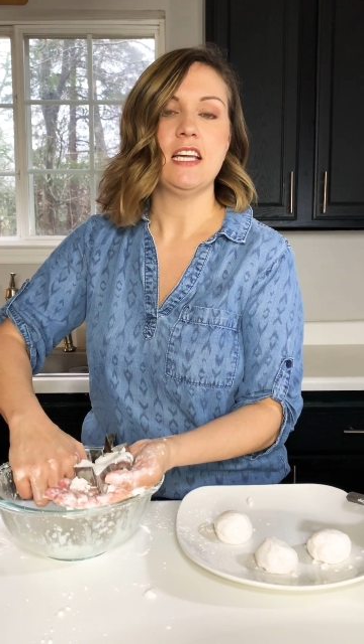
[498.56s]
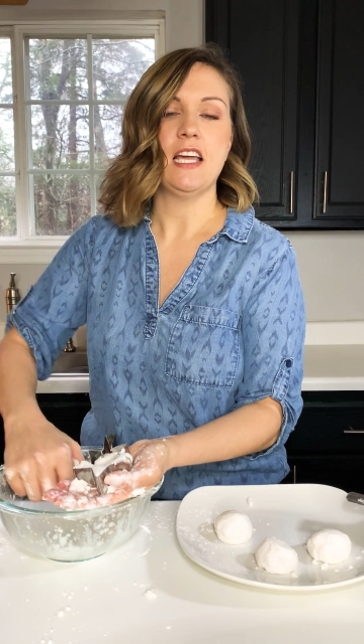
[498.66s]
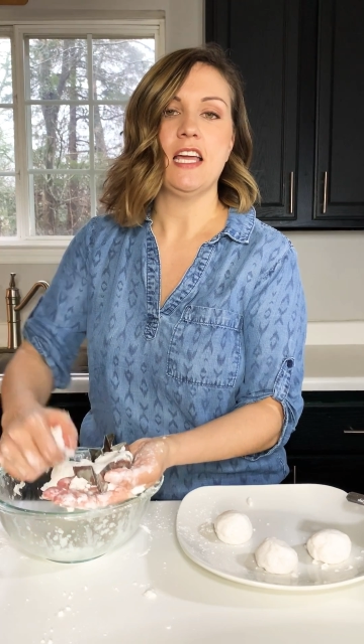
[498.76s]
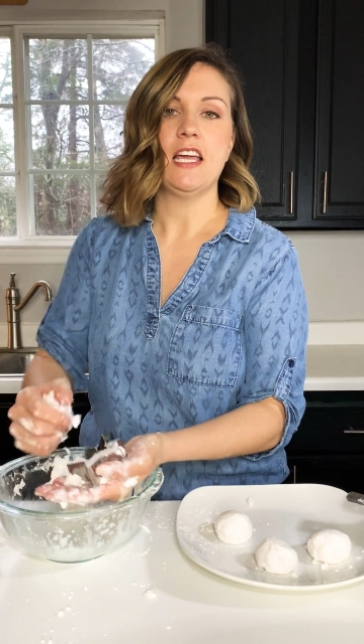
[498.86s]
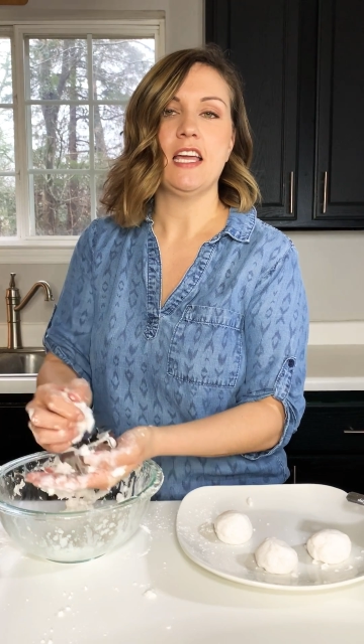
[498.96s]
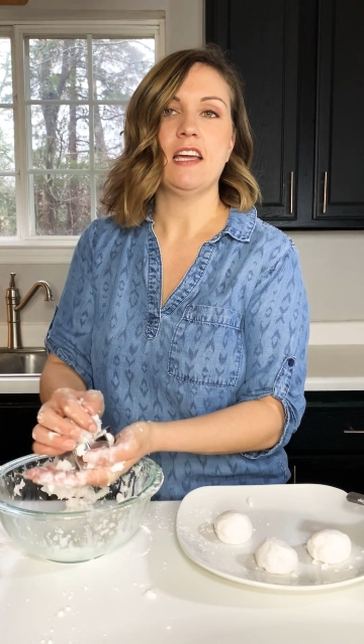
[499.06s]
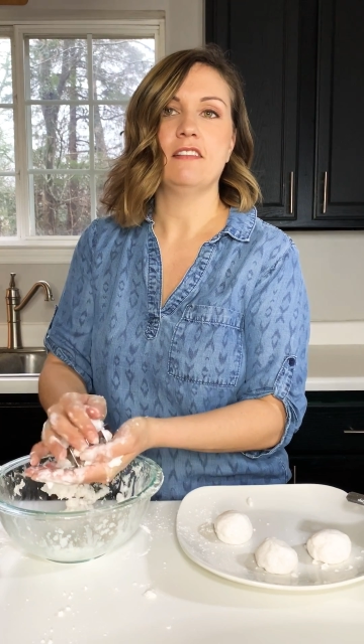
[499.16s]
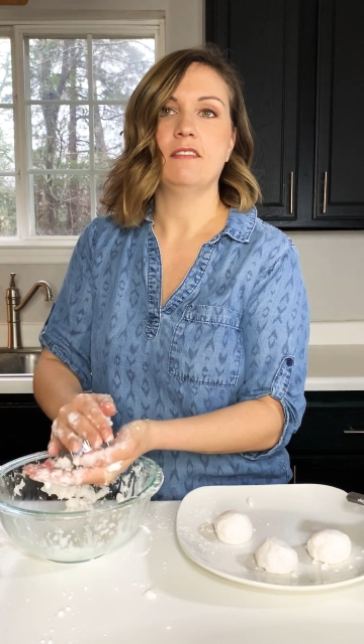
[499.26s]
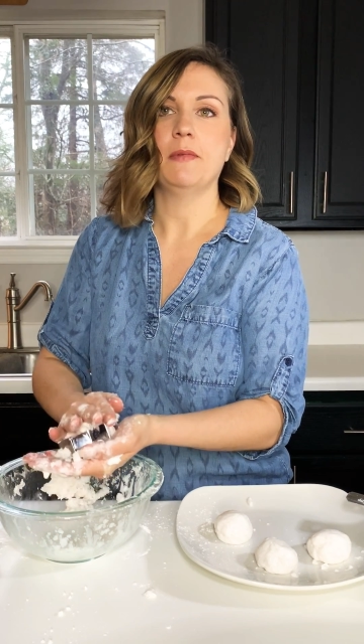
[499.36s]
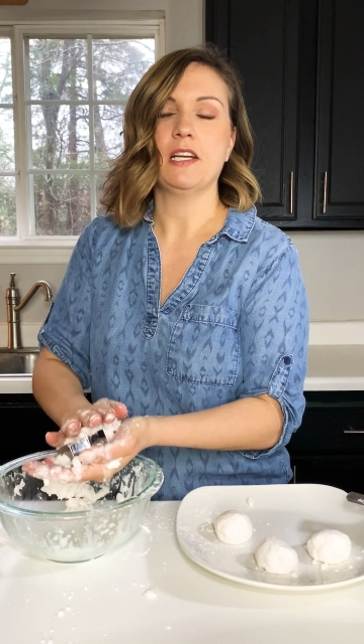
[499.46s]

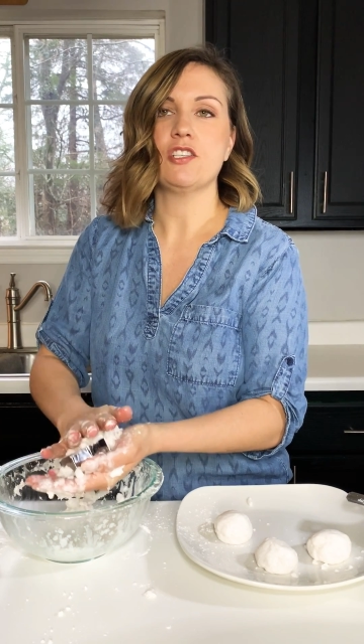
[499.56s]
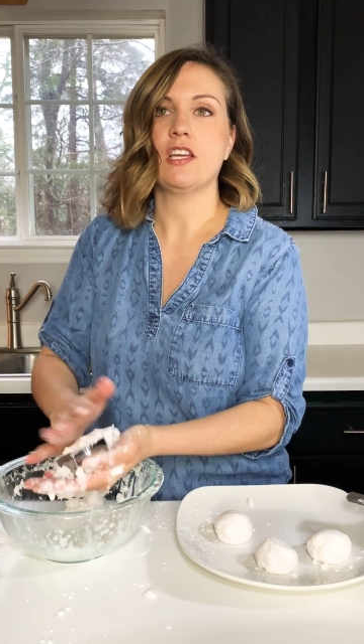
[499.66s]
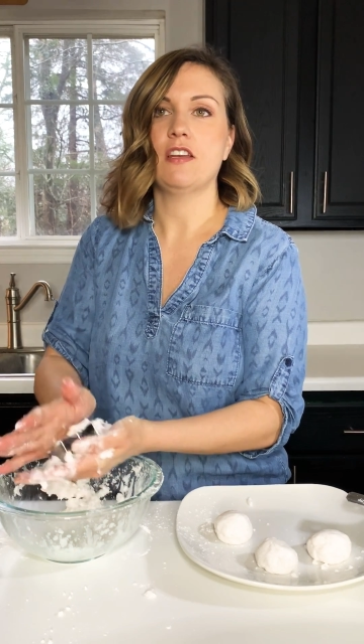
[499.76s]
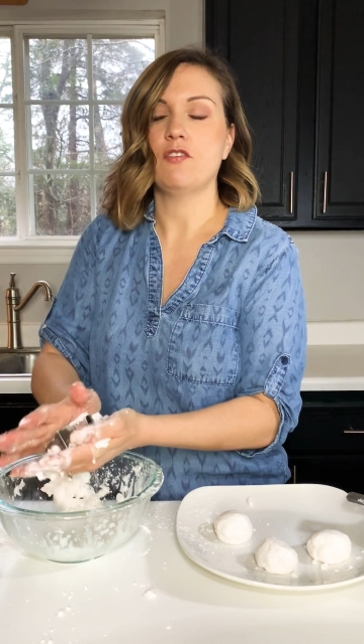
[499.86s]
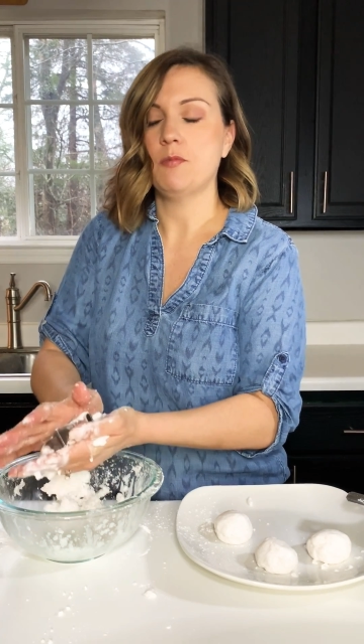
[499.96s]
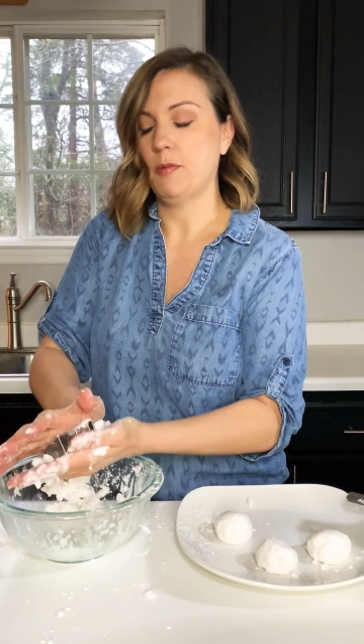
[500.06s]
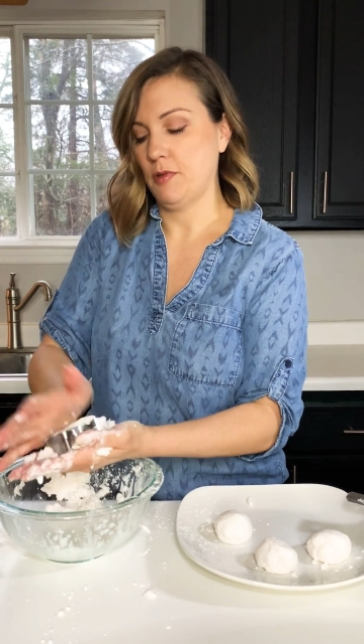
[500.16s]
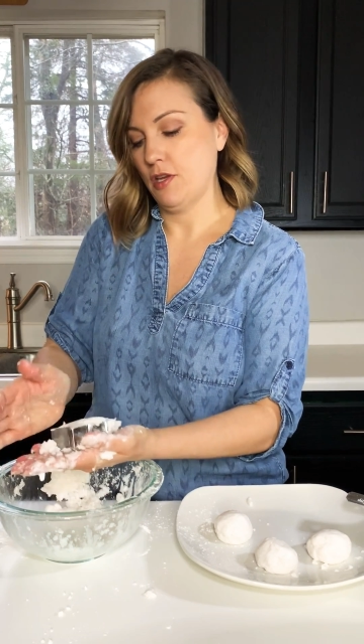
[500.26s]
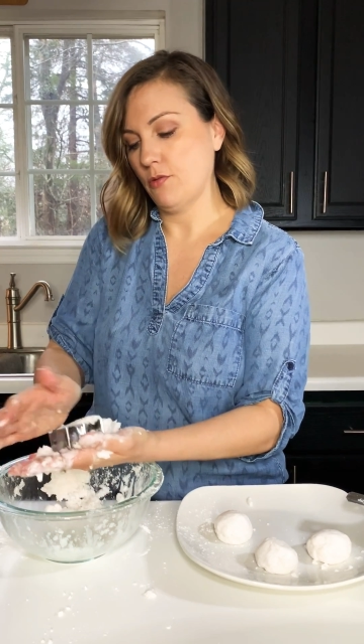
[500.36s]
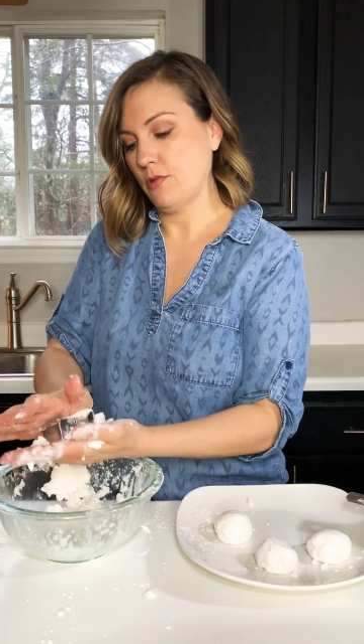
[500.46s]
oh my gosh, I can't even remember
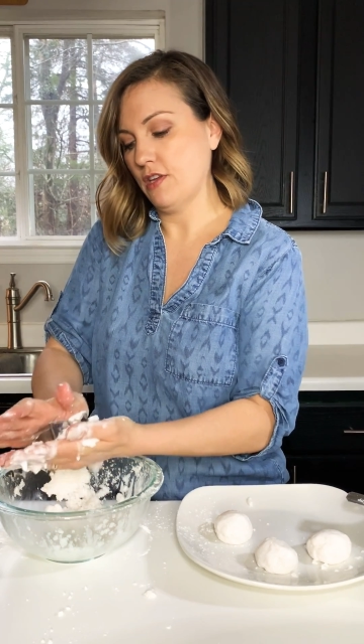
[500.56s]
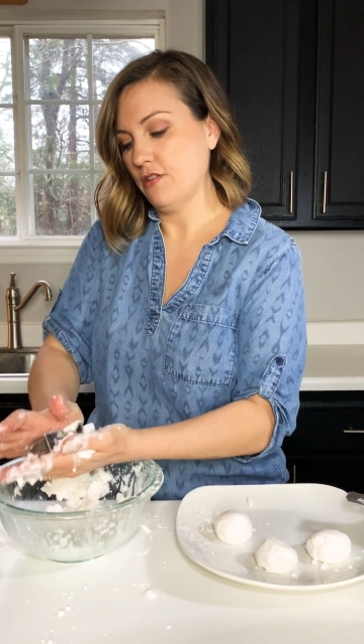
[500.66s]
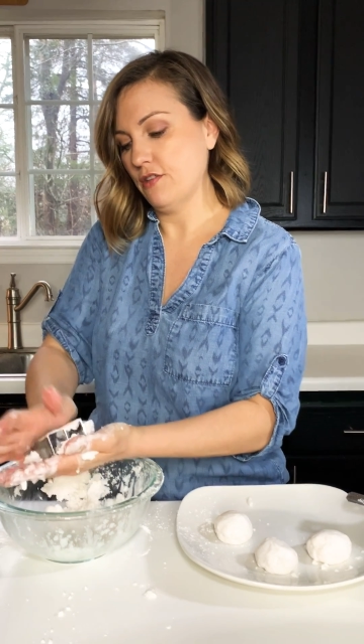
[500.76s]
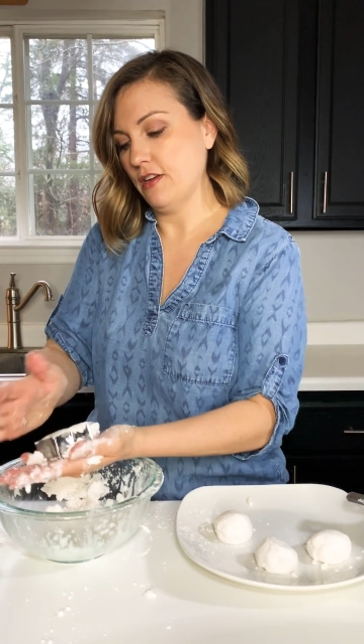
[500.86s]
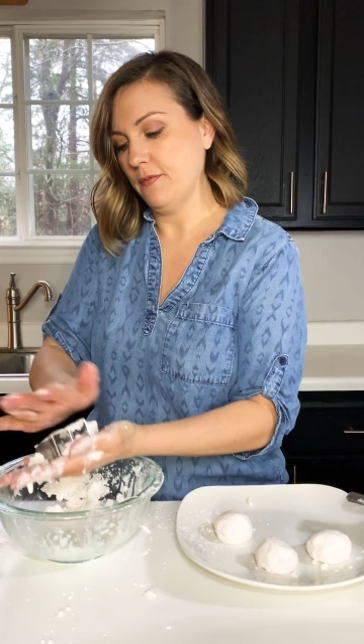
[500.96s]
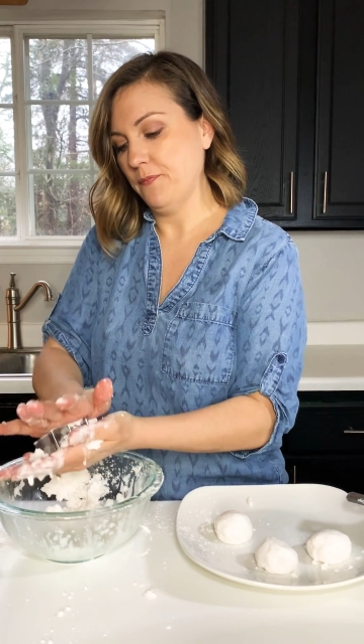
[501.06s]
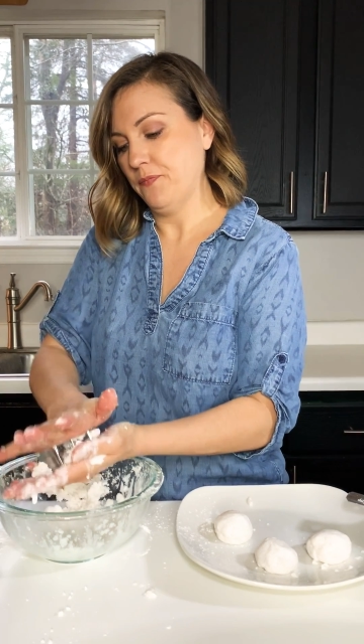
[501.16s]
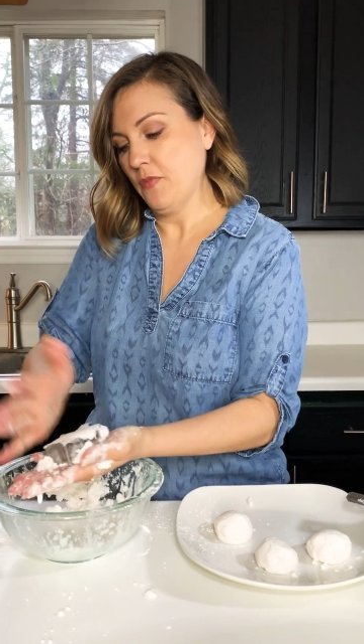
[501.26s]
the other one the other day.